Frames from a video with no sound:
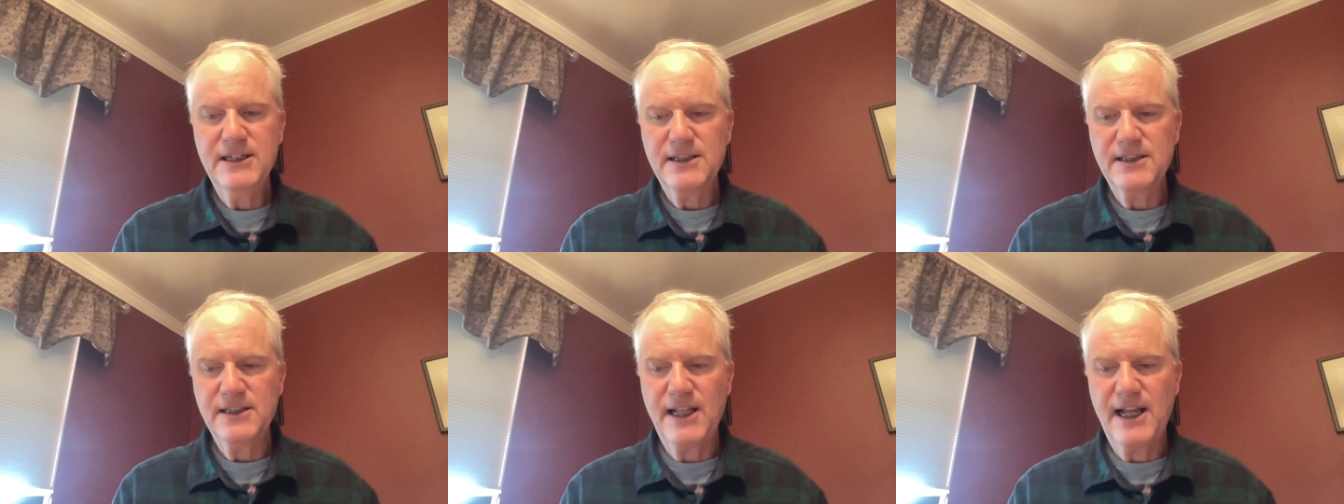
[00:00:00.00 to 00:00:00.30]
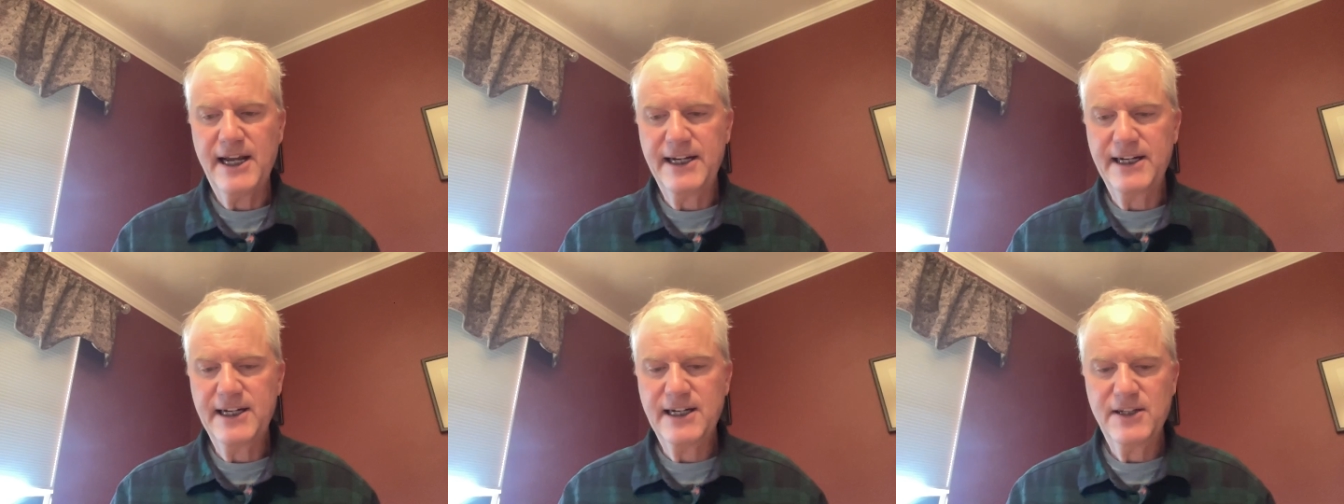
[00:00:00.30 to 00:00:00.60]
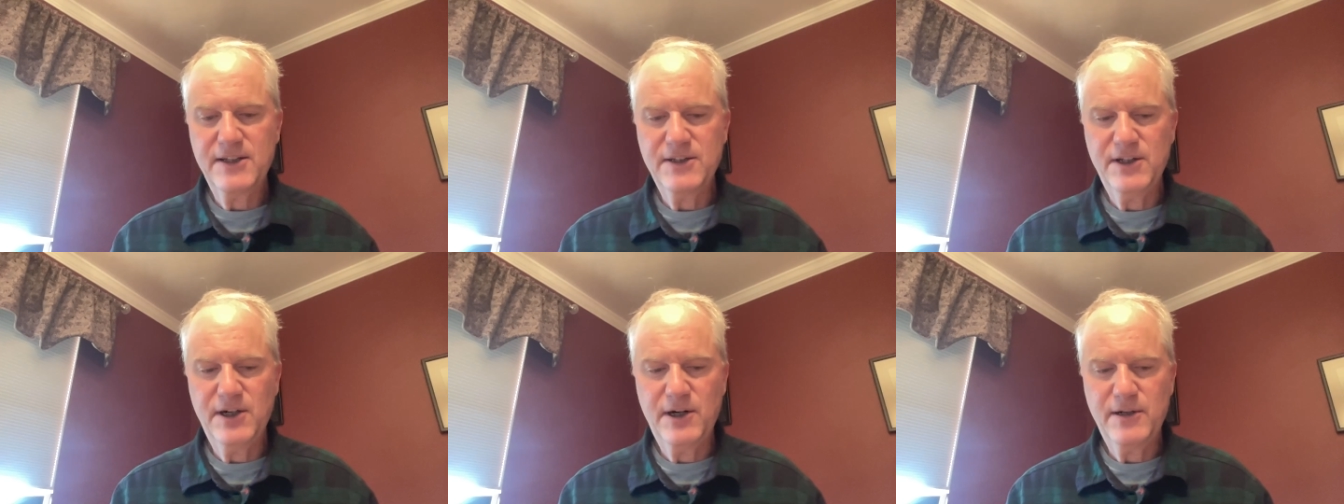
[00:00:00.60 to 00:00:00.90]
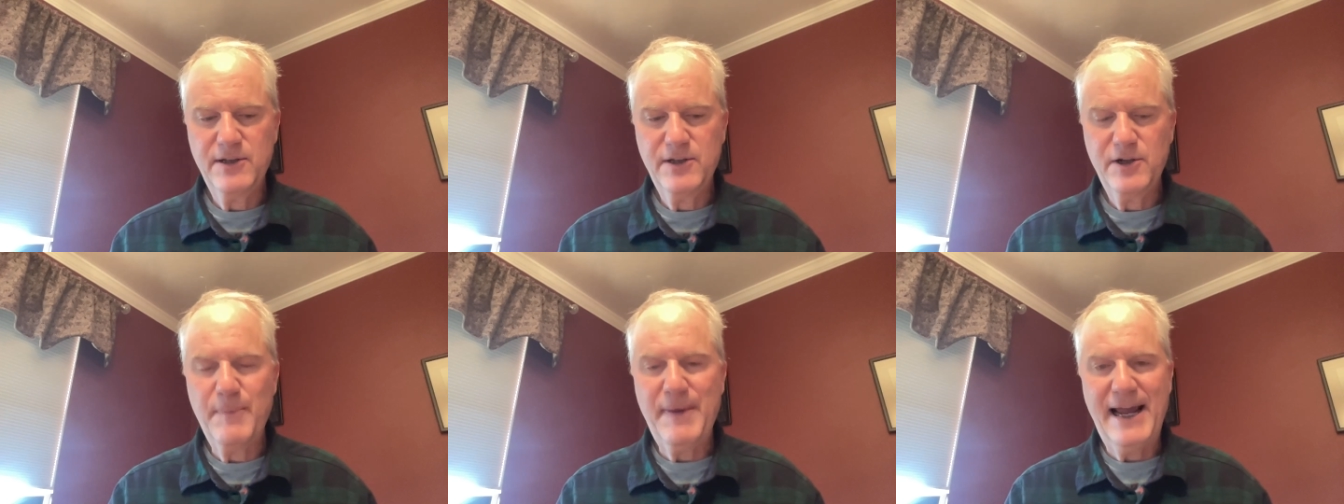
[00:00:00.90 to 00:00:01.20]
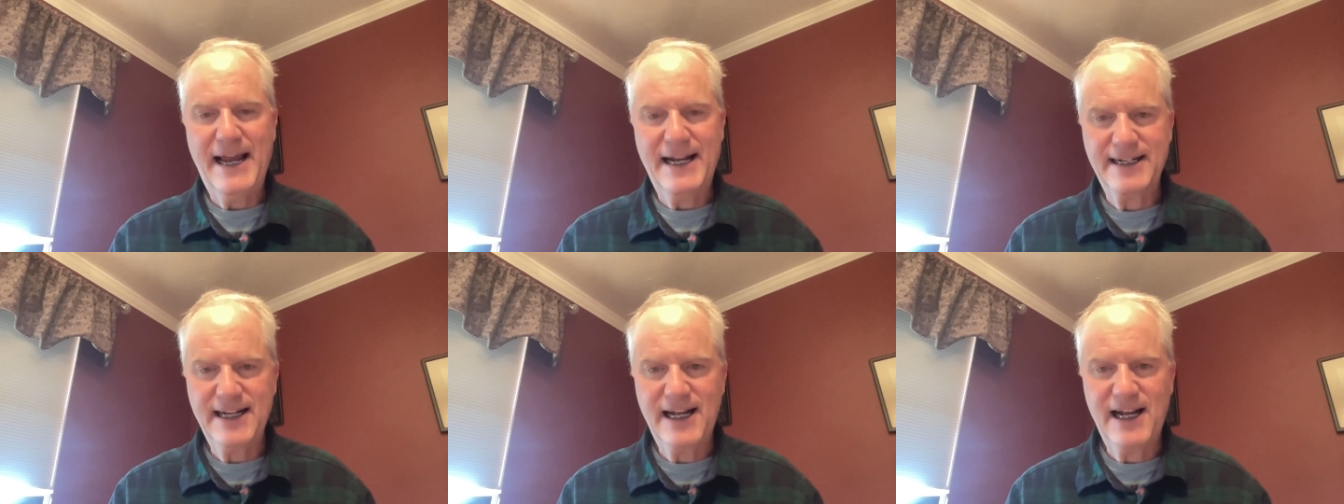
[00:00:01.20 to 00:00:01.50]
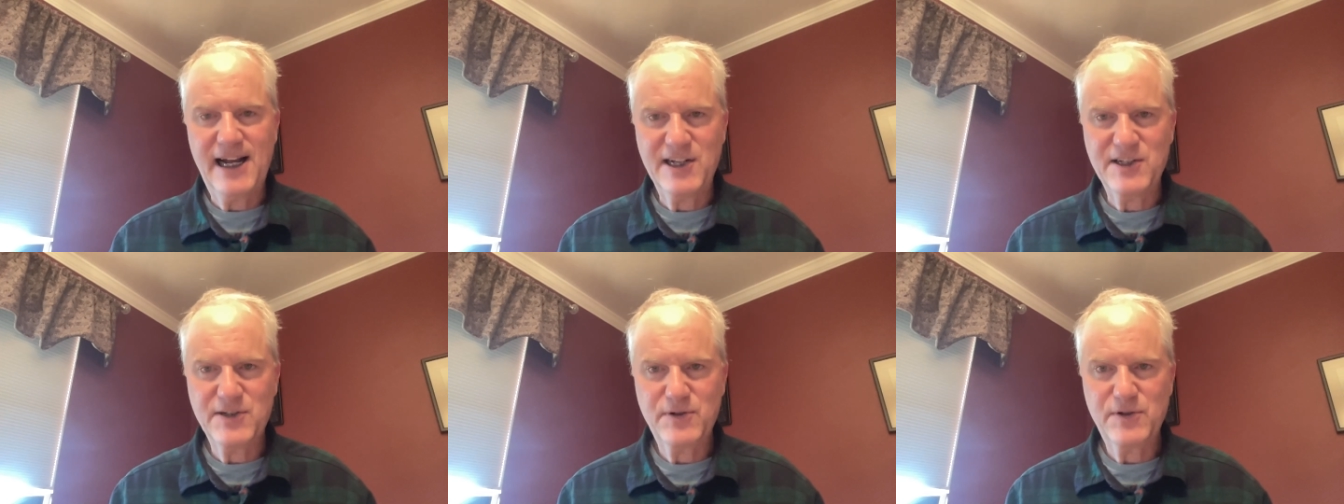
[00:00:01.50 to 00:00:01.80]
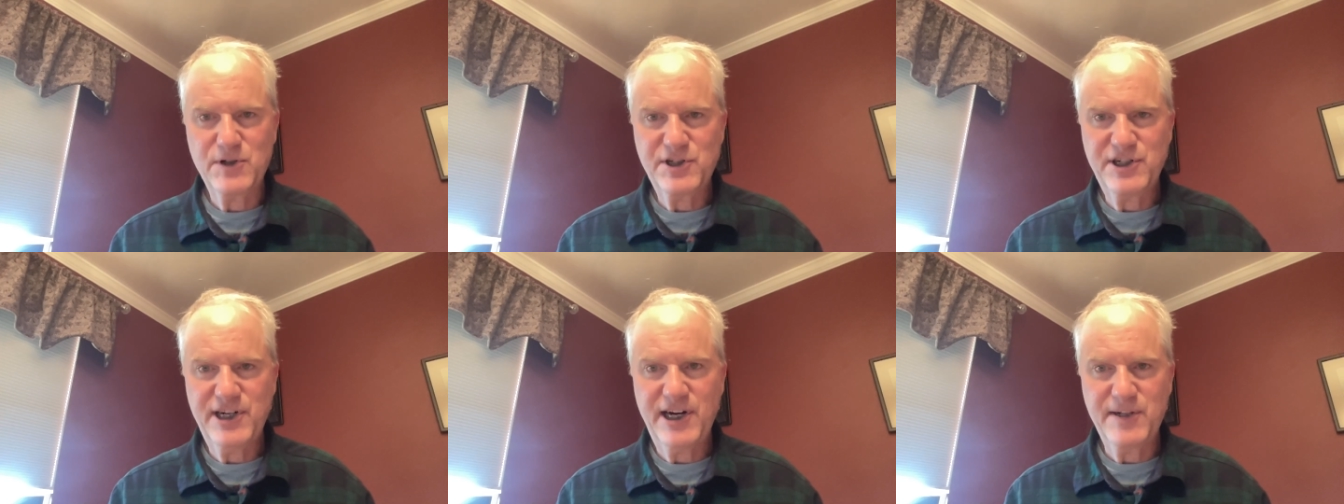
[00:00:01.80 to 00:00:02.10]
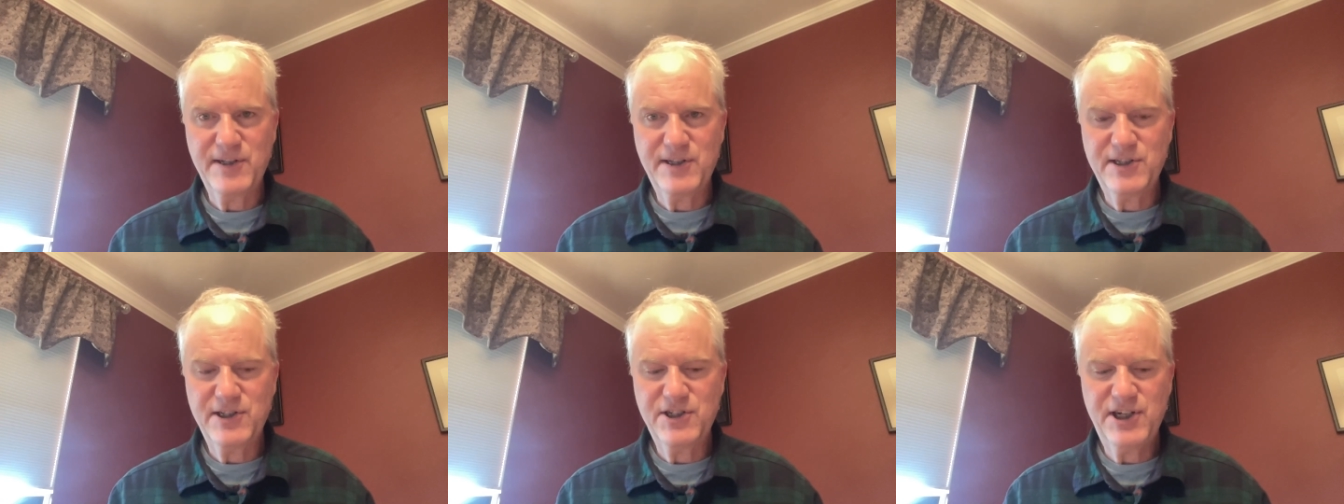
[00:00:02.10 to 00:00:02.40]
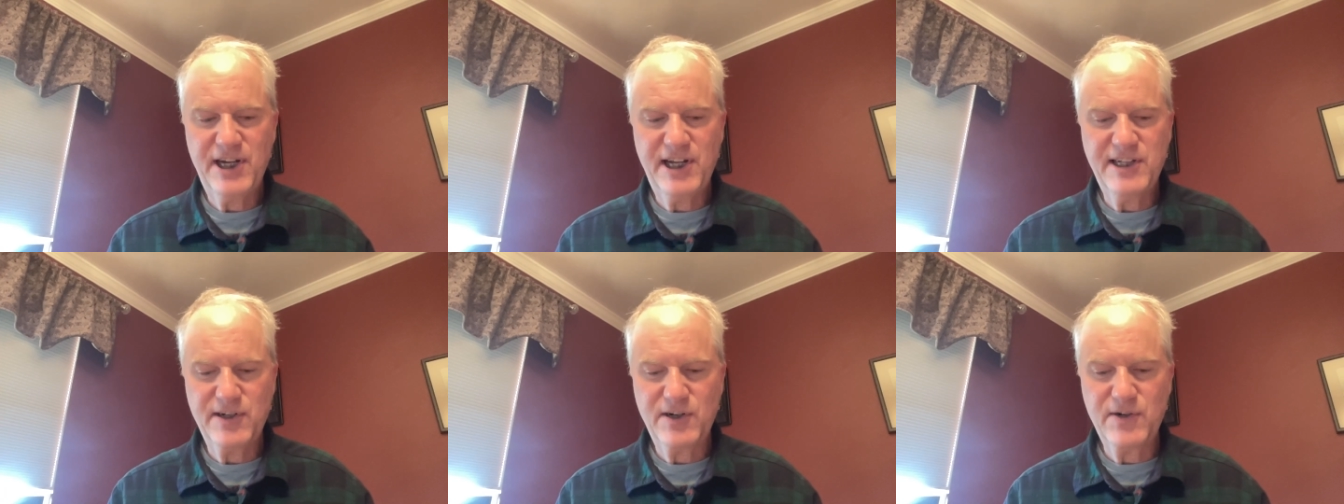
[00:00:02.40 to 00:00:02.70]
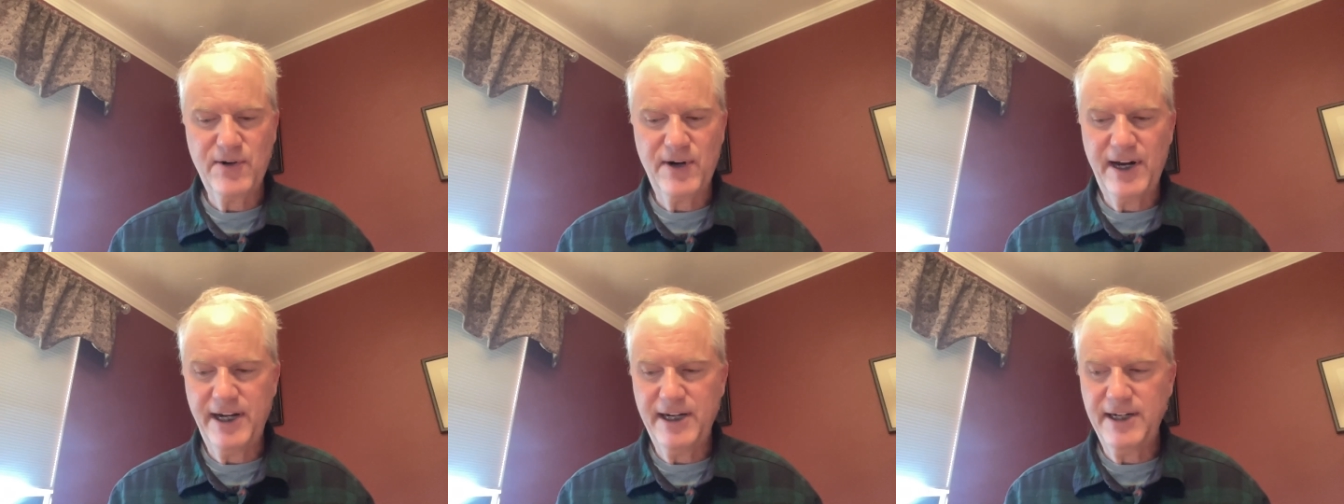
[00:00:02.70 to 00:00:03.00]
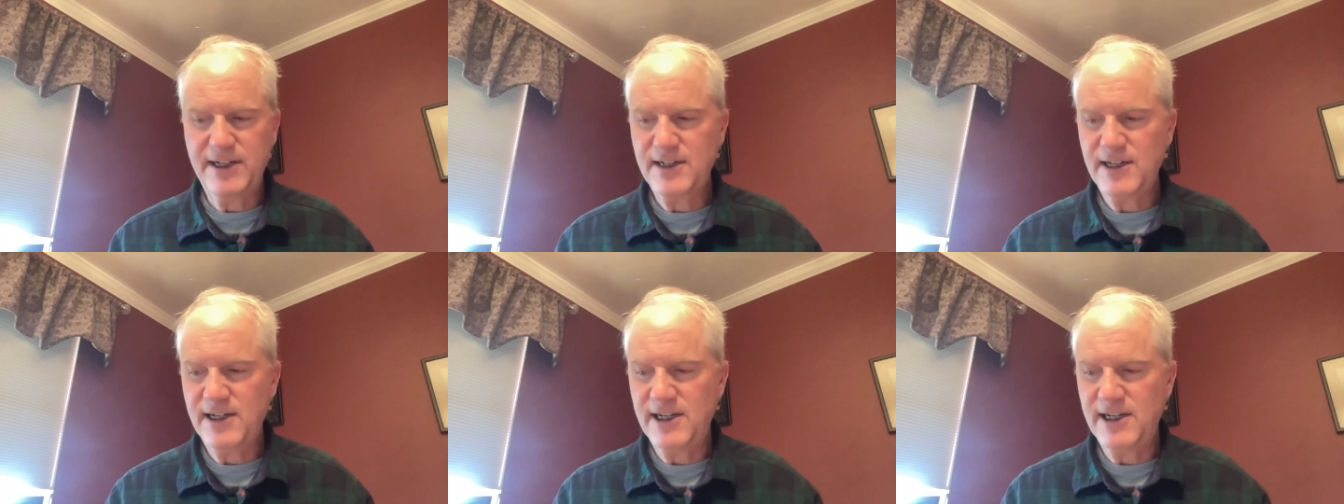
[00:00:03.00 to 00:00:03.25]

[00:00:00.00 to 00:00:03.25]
like they're bad guys or they're shades of gray